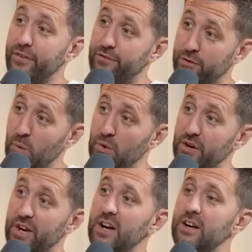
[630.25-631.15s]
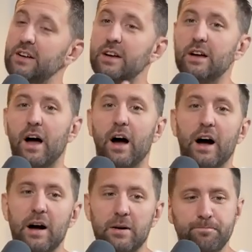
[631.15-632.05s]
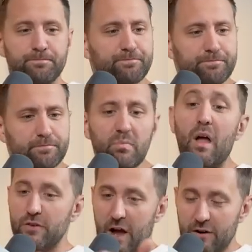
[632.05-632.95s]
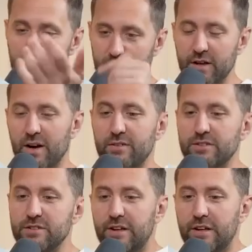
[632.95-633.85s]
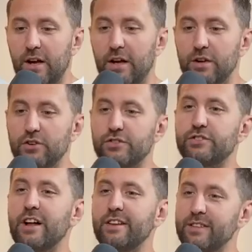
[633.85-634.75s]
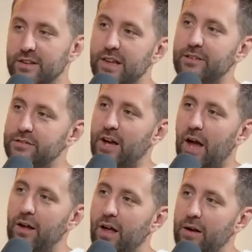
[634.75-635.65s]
Florida, Niagara on the Lake, obviously, you're selling the lifestyle.